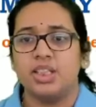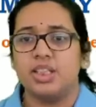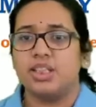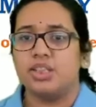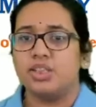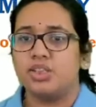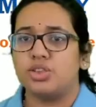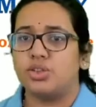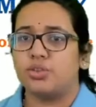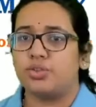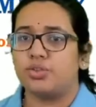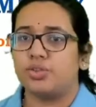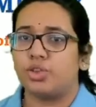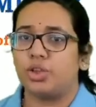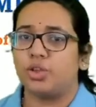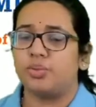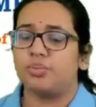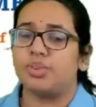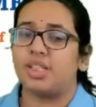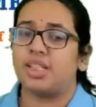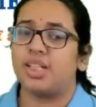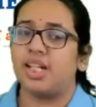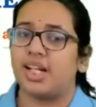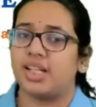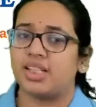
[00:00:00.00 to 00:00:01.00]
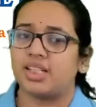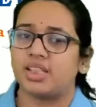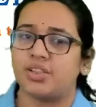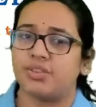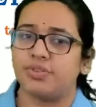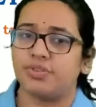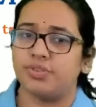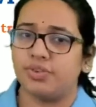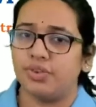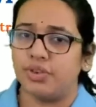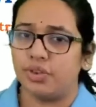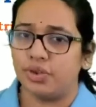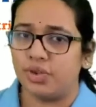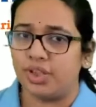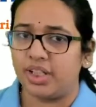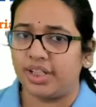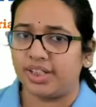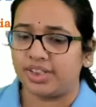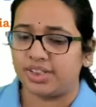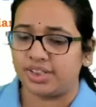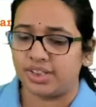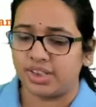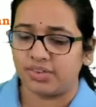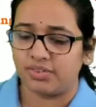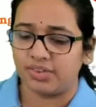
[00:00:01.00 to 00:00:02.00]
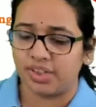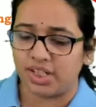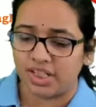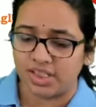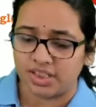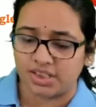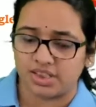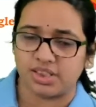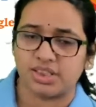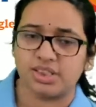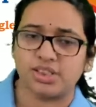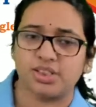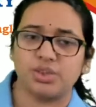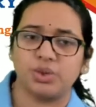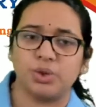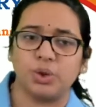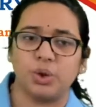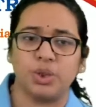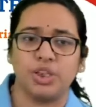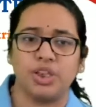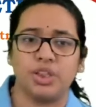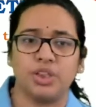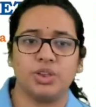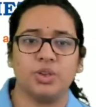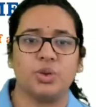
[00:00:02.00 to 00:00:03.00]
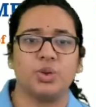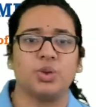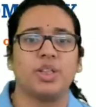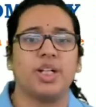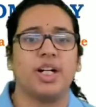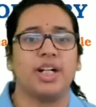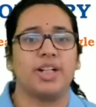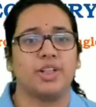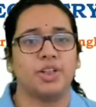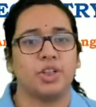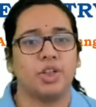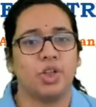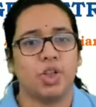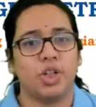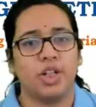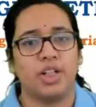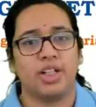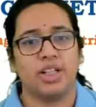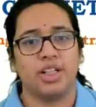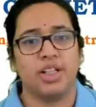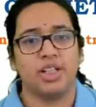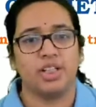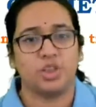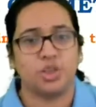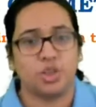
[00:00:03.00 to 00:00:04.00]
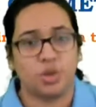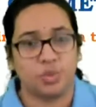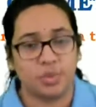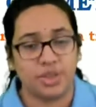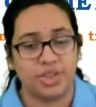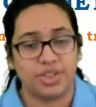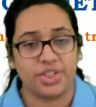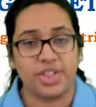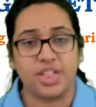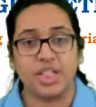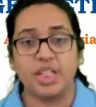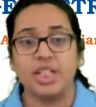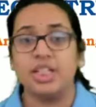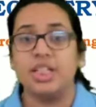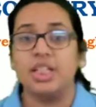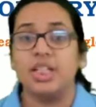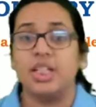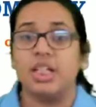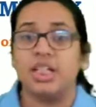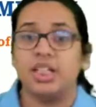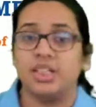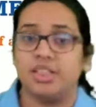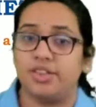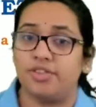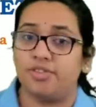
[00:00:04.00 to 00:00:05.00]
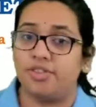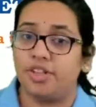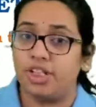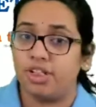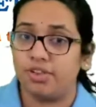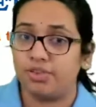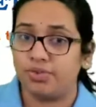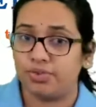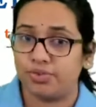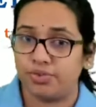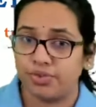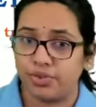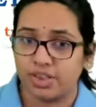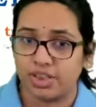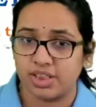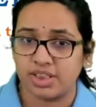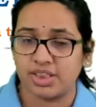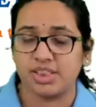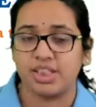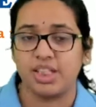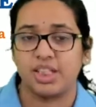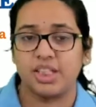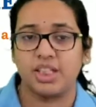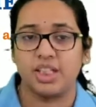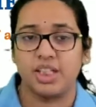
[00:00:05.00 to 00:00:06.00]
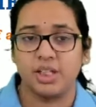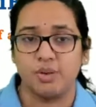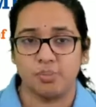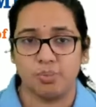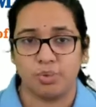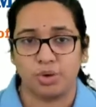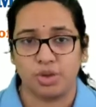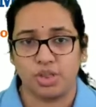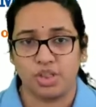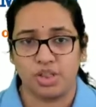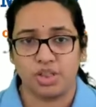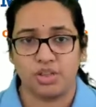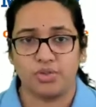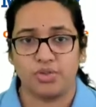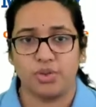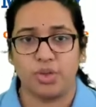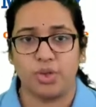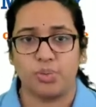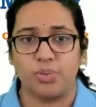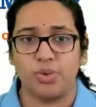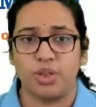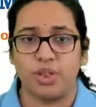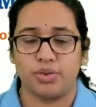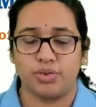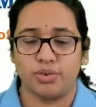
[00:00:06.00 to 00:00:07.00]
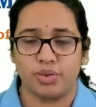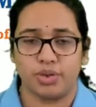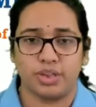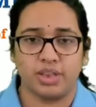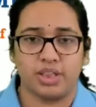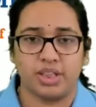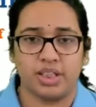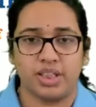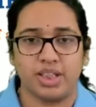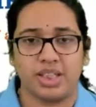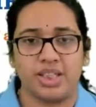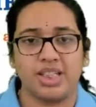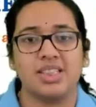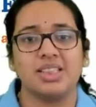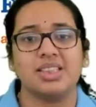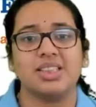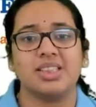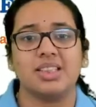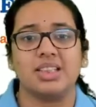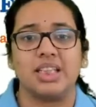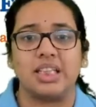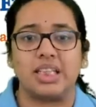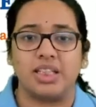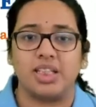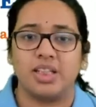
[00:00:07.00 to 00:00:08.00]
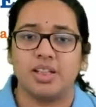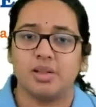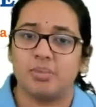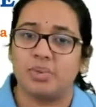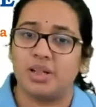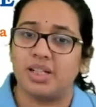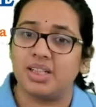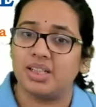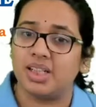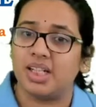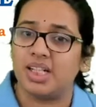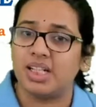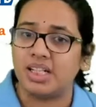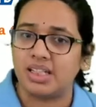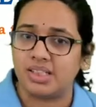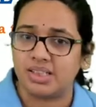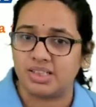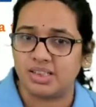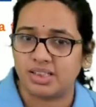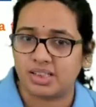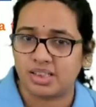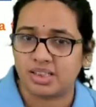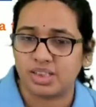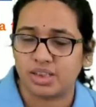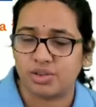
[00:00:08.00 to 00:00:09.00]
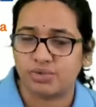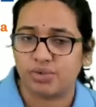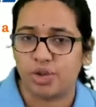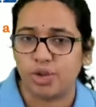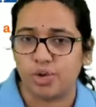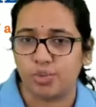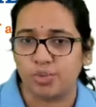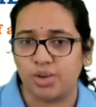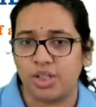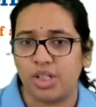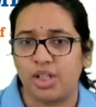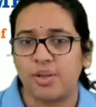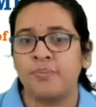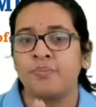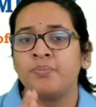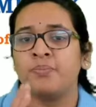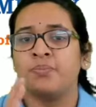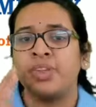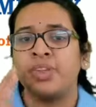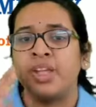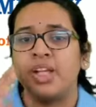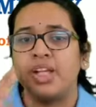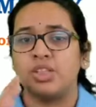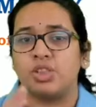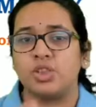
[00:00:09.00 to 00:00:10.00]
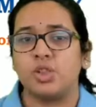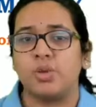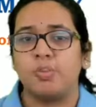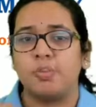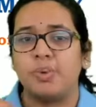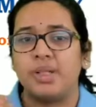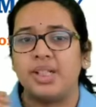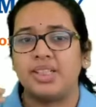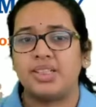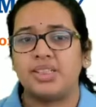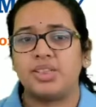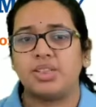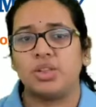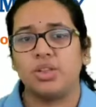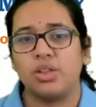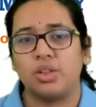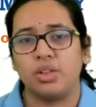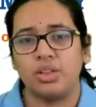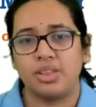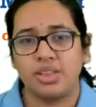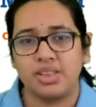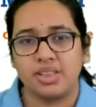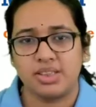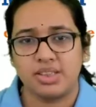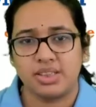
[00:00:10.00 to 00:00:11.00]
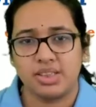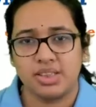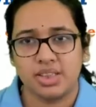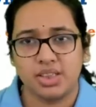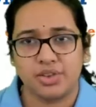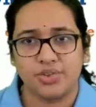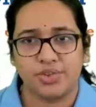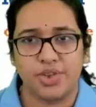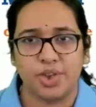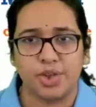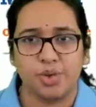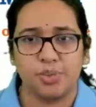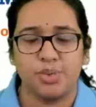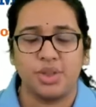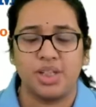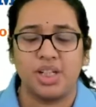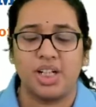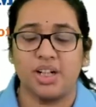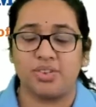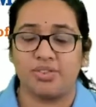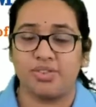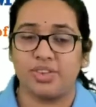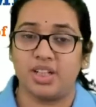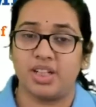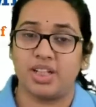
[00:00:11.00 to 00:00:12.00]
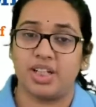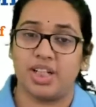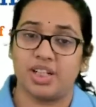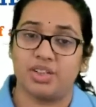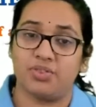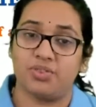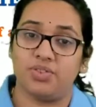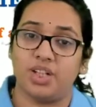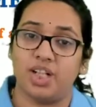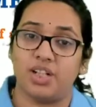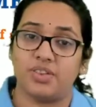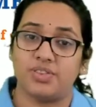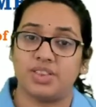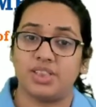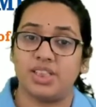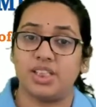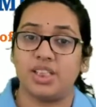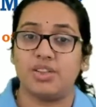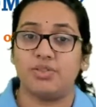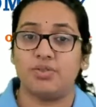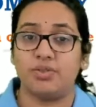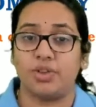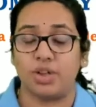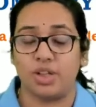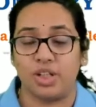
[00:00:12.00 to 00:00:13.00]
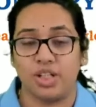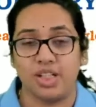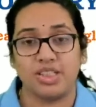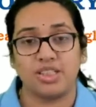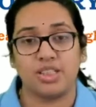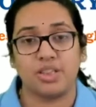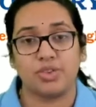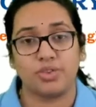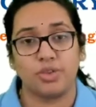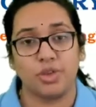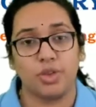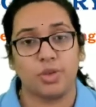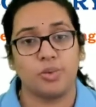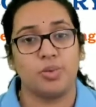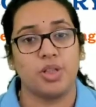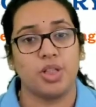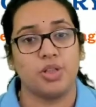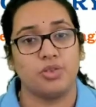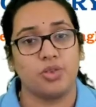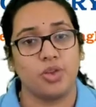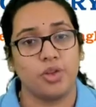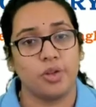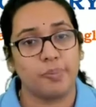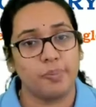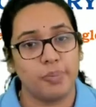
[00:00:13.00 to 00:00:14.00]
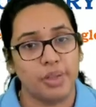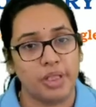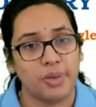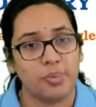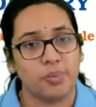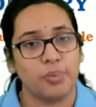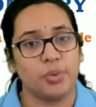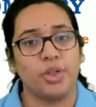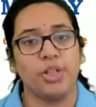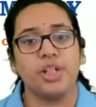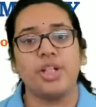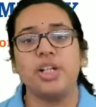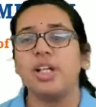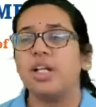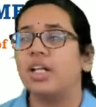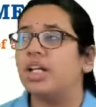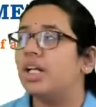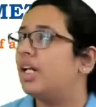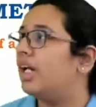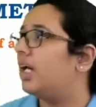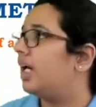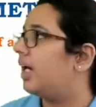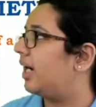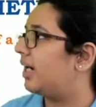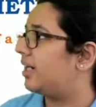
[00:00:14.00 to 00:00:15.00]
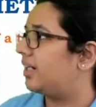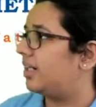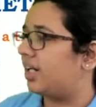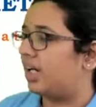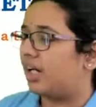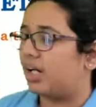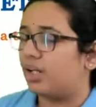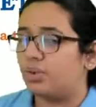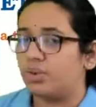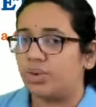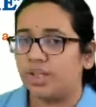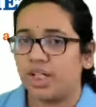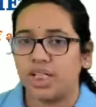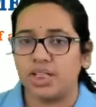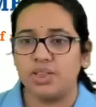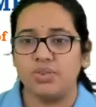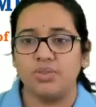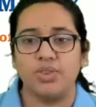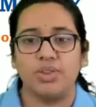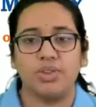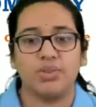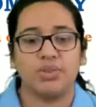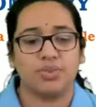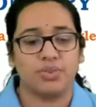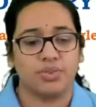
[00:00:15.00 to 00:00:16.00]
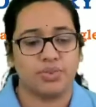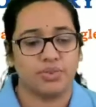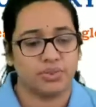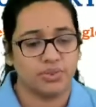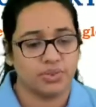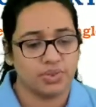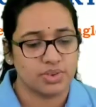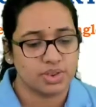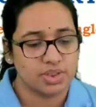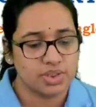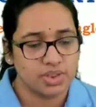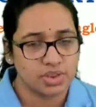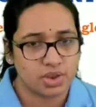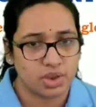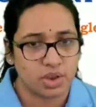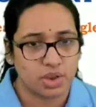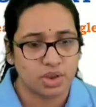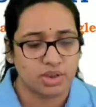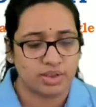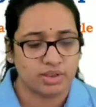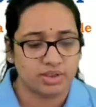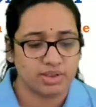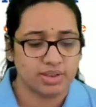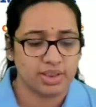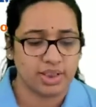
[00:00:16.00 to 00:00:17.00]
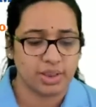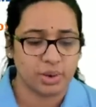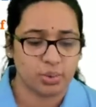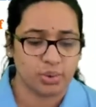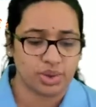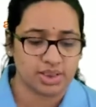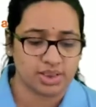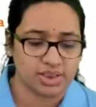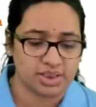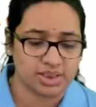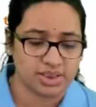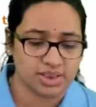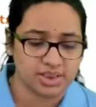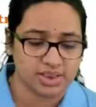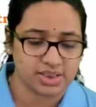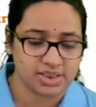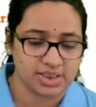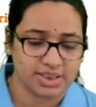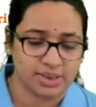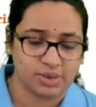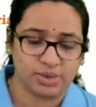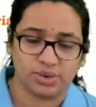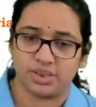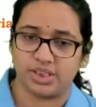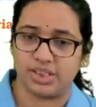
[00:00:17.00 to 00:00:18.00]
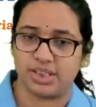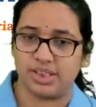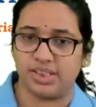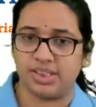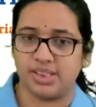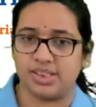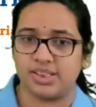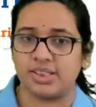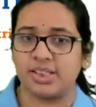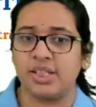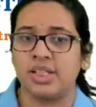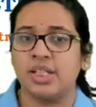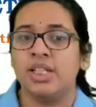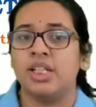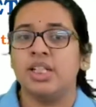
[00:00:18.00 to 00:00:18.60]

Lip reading: So from the last few lecture, we are just going through that coordinate geometry. The very first and important formula for is nothing but the distance formula. So based on distance formula, after that we have seen what is the formula for midpoint and how can we solve the questions using this.